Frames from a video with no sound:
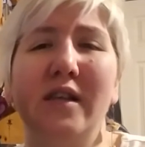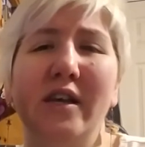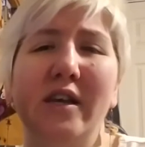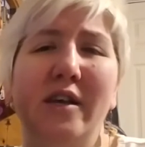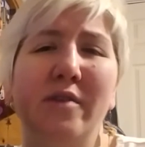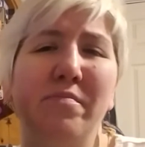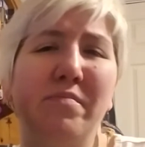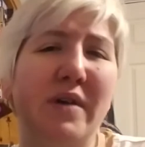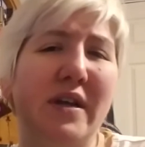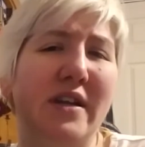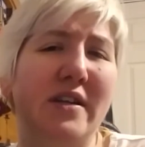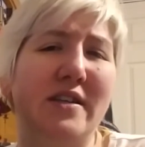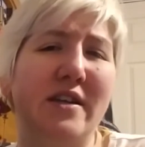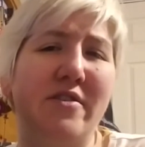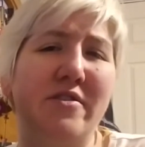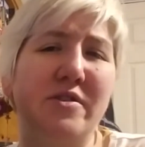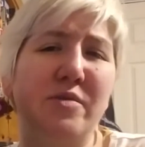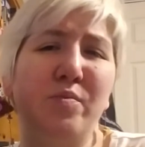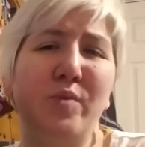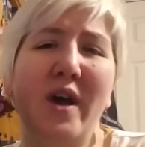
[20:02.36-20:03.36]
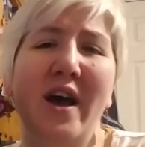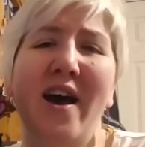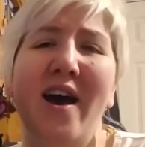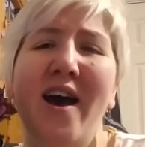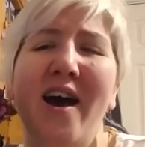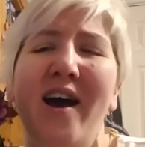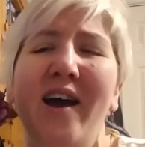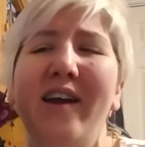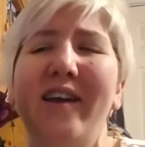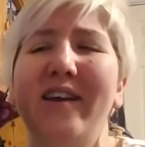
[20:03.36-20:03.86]
like embedded down his
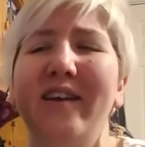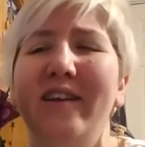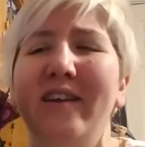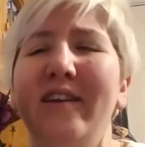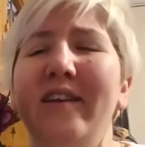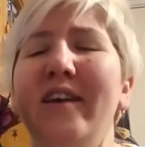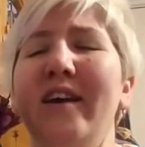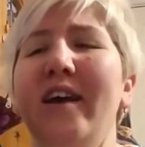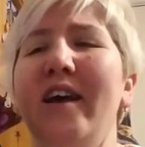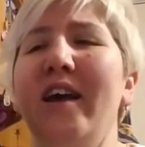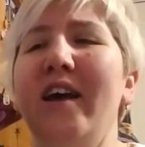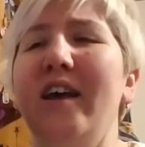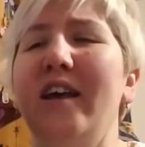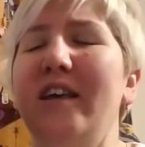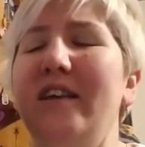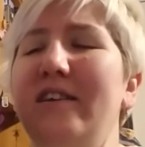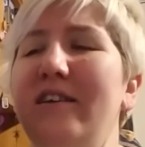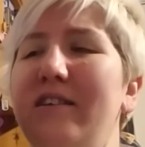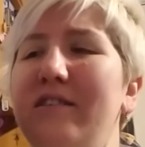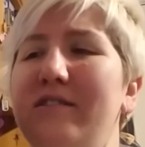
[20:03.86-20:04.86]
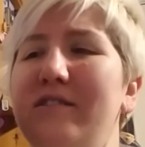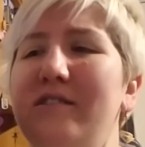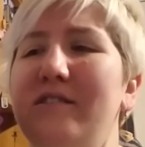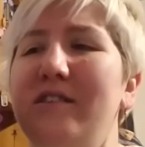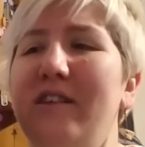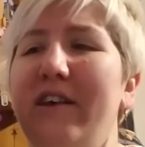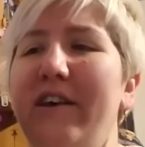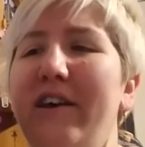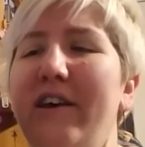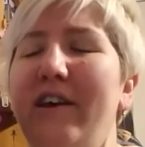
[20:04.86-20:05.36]
back, and he's
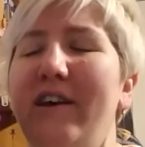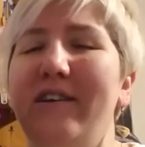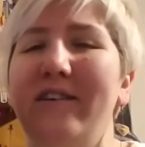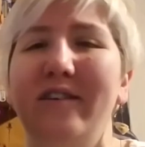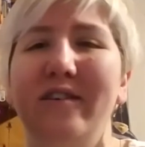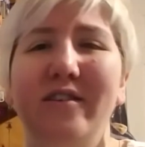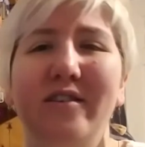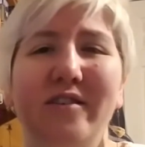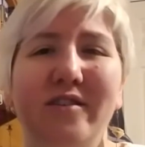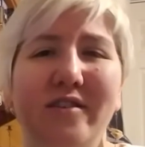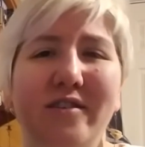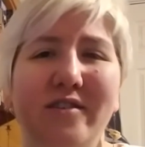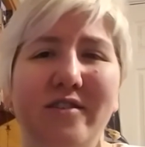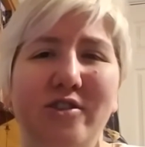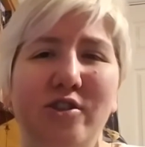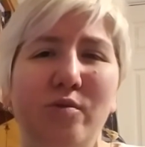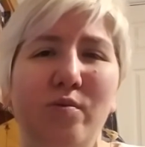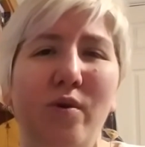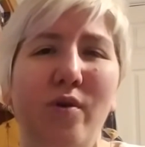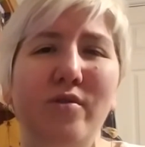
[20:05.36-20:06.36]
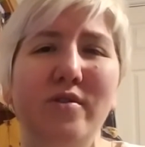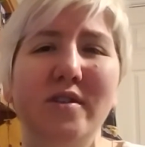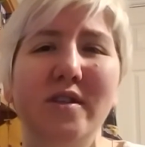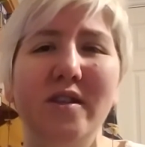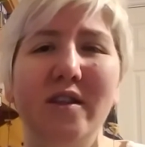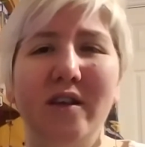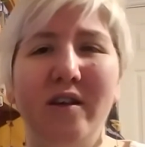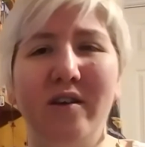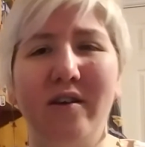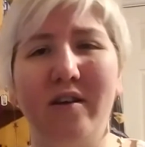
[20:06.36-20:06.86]
like, she posted
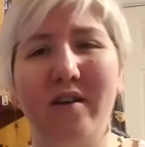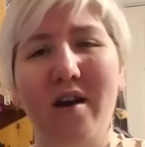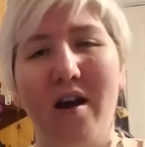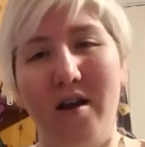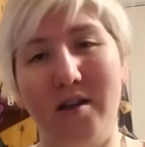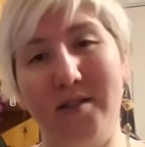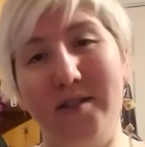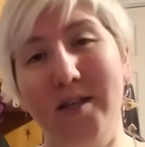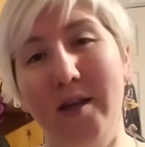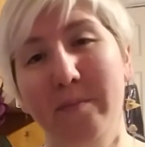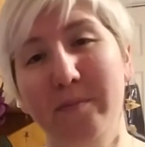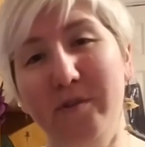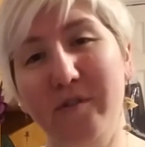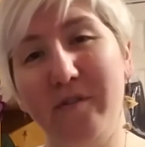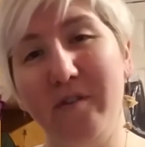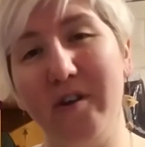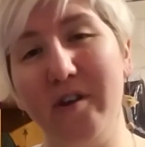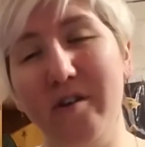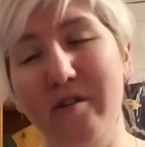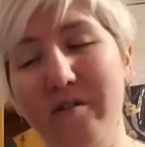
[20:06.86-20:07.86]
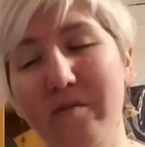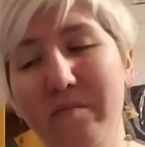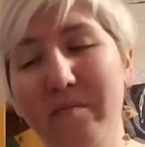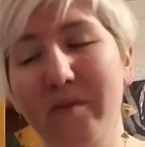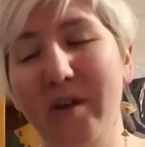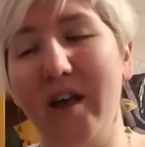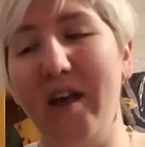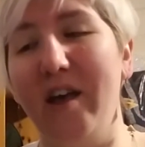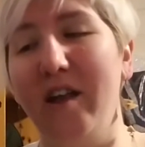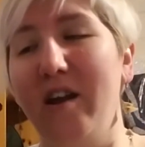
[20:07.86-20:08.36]
the concepts for
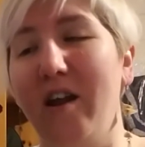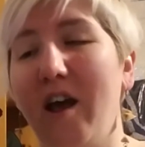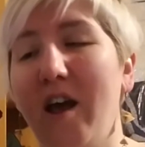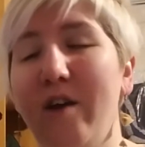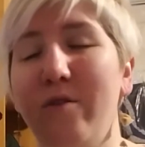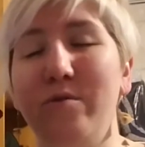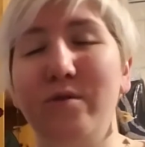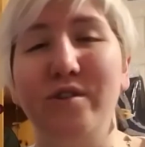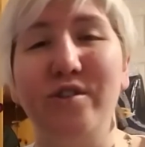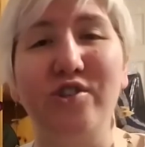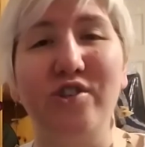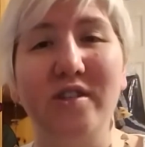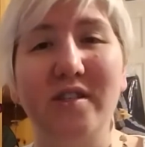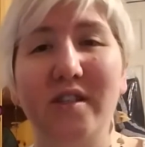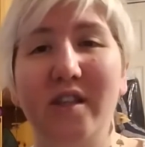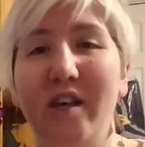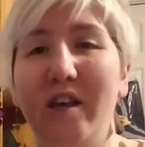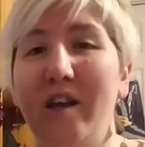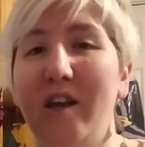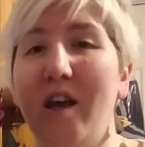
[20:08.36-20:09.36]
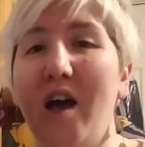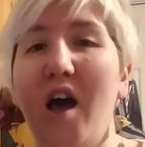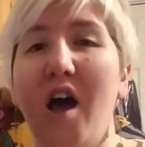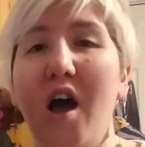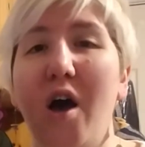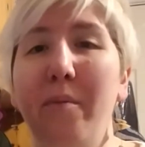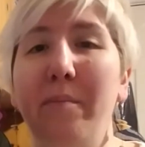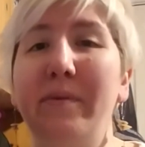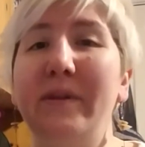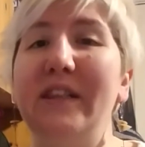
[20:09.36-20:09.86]
him, and I was just like,
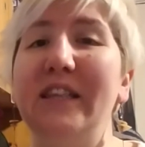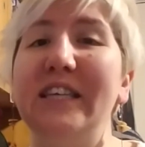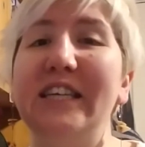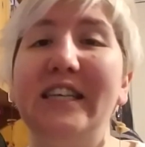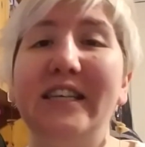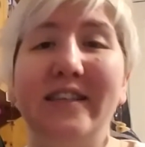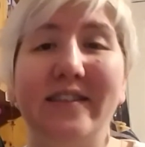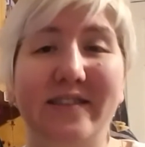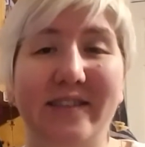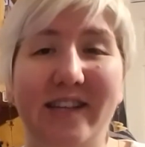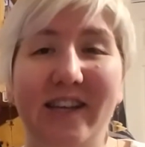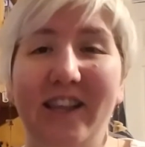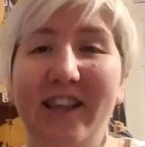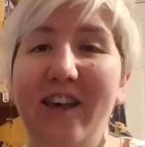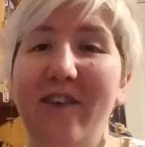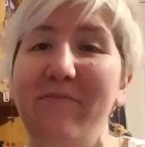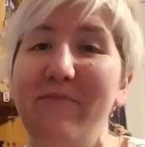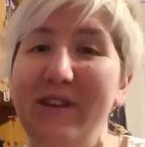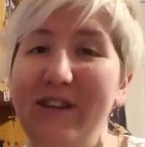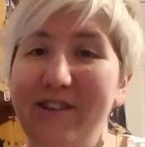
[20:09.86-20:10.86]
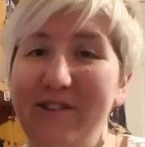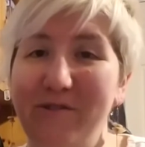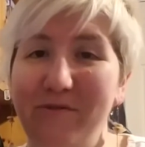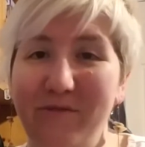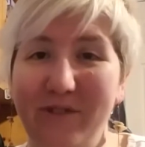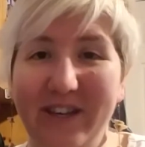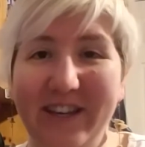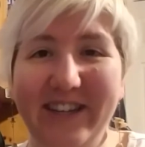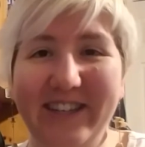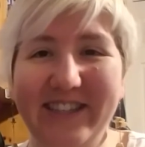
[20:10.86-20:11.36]
please let me do
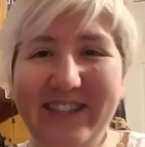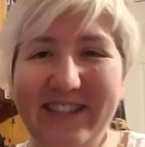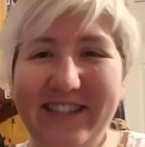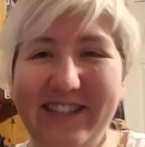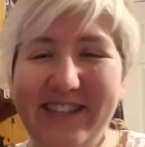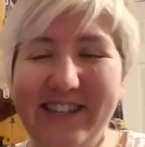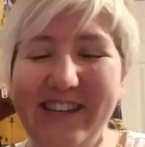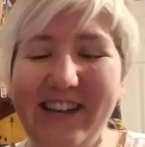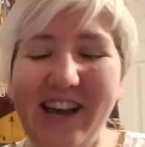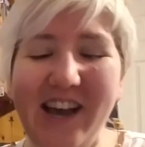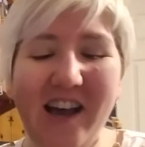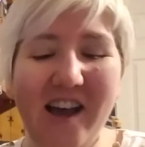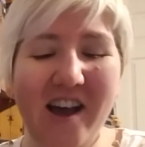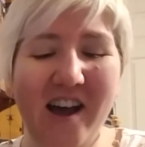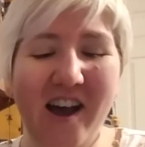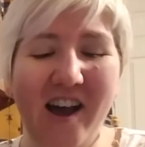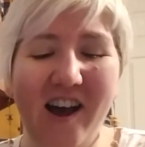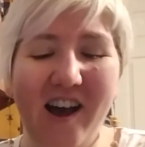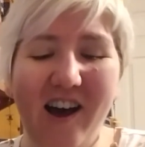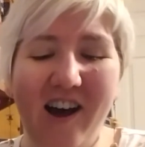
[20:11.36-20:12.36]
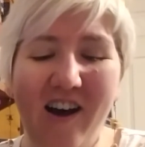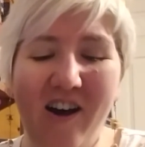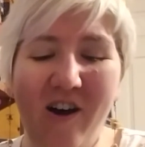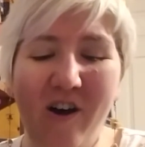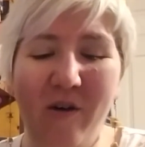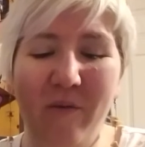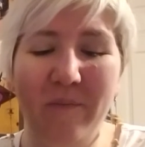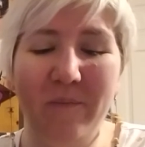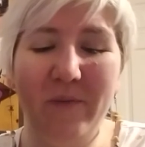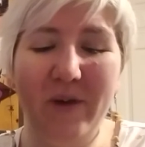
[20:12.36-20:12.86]
this.
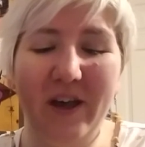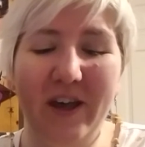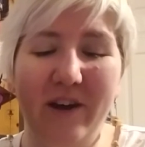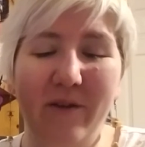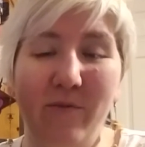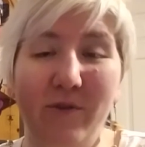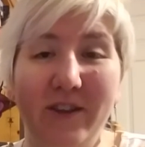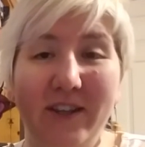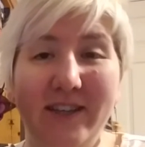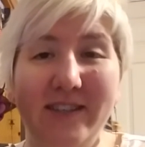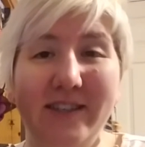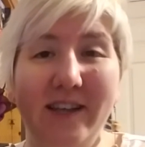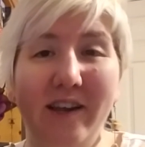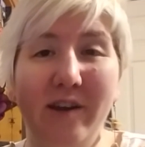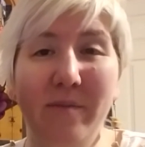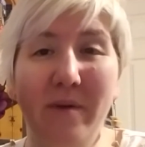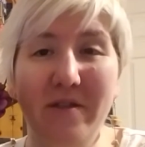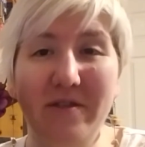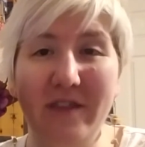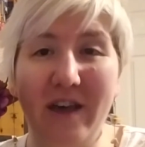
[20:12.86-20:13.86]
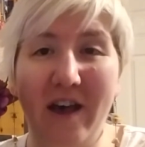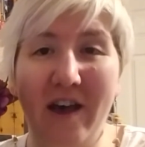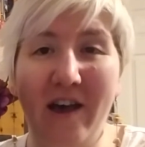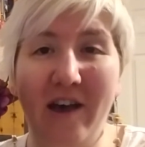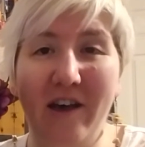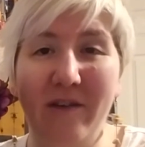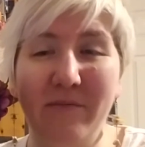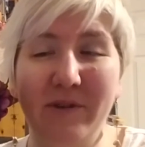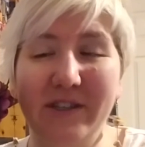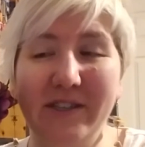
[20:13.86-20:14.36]
And I'm really excited about that.
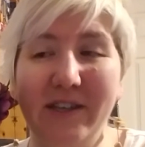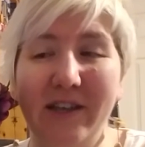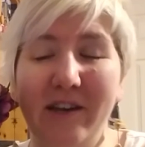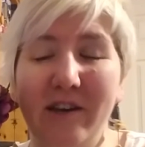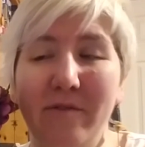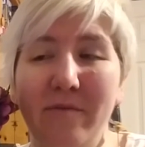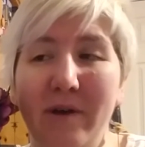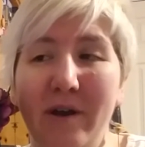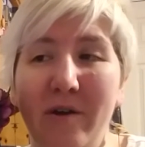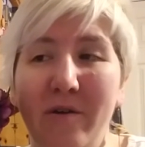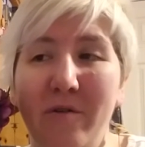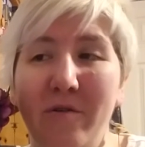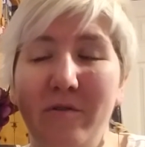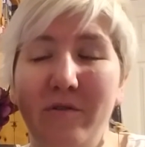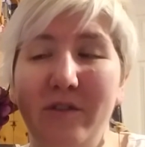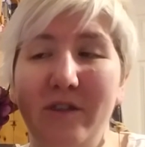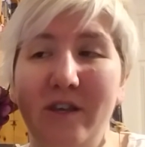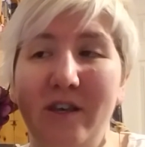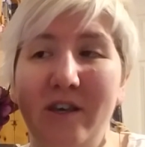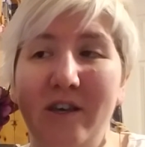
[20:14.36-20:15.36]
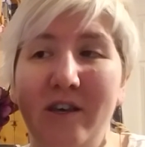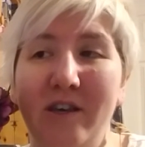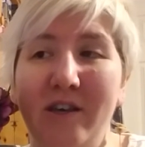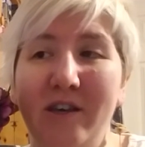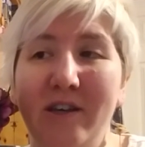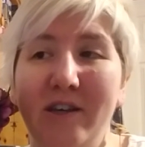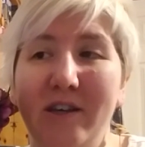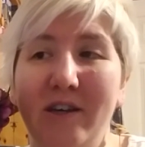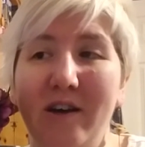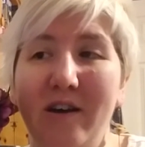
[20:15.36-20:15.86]
I'm excited about
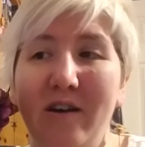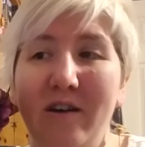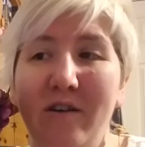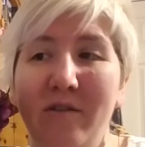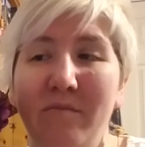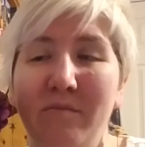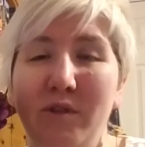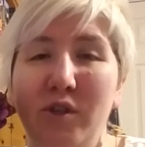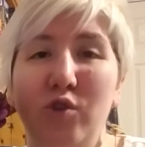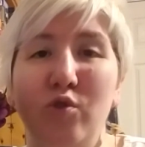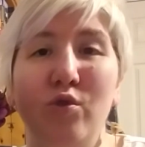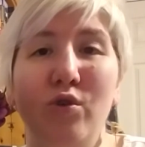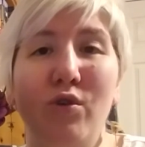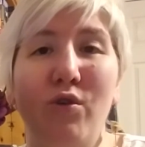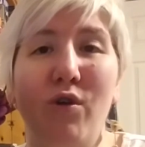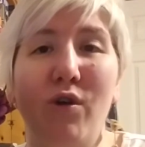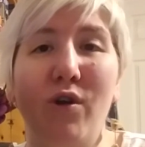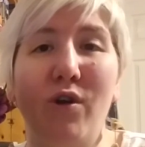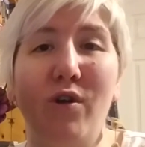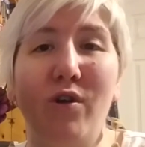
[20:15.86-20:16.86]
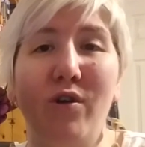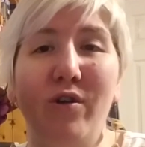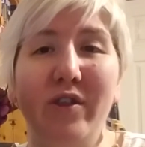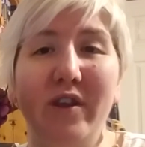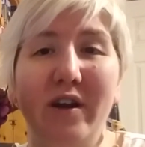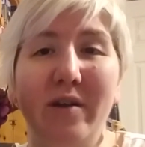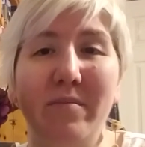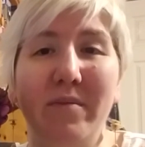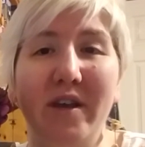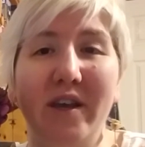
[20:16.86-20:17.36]
the unicorn girl that
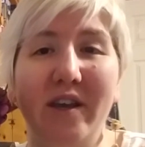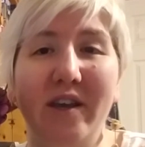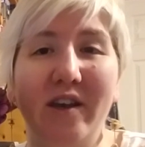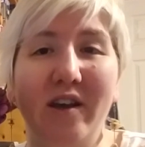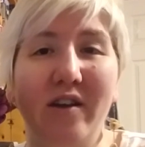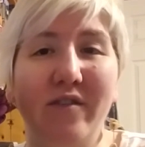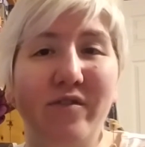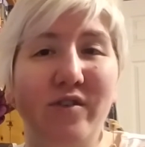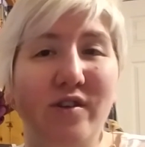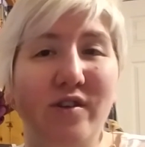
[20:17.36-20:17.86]
I'm making out of